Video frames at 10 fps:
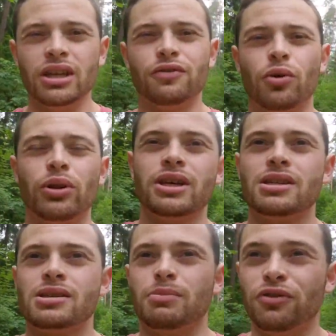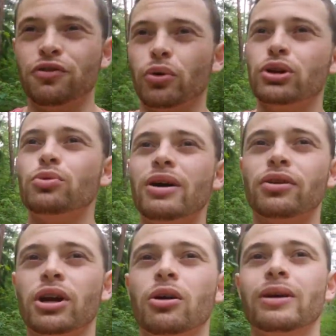need for this before you
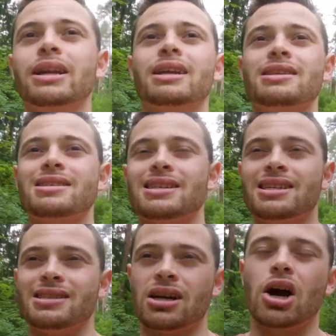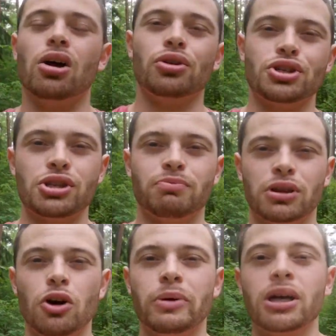ever go in is a college
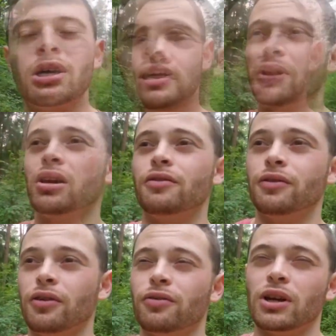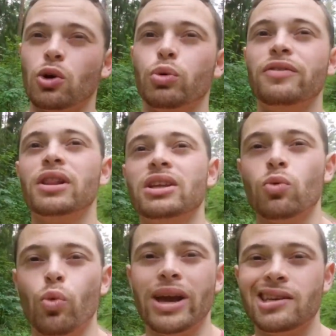diploma, something of an
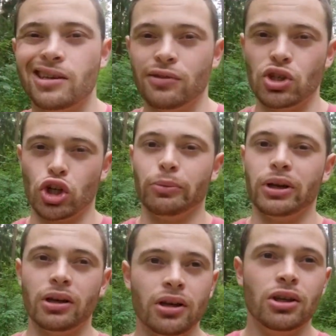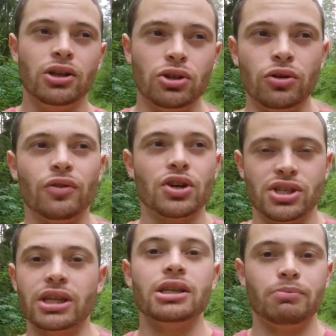equivalent weight of a German
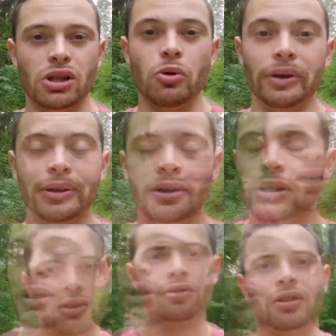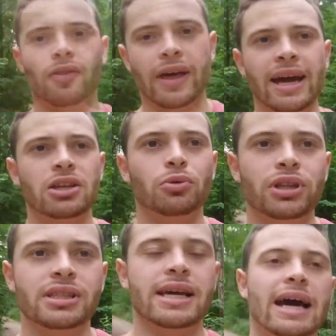university diploma. Other than that, you
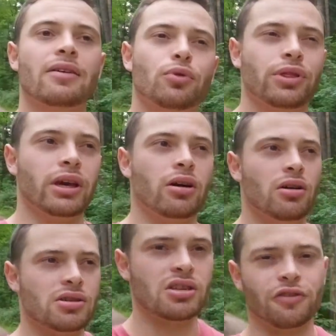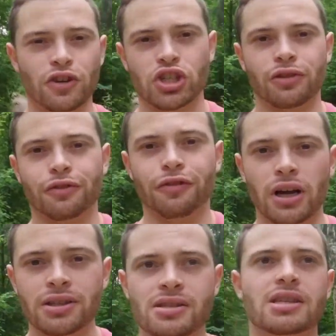will need to have what they call sufficient
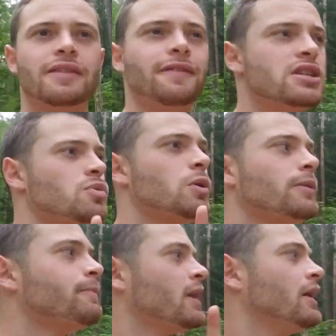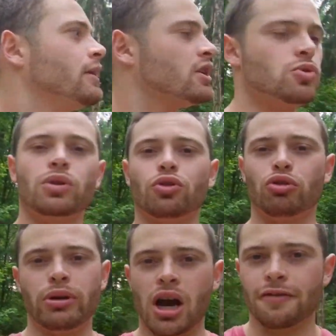funds, and this one
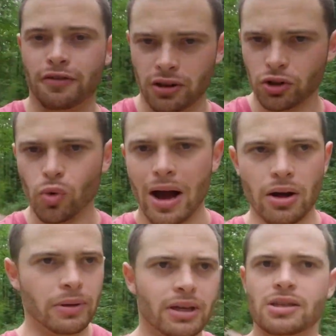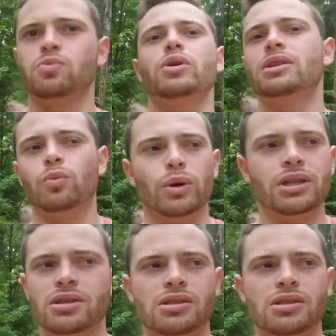threw me off for a little while, because what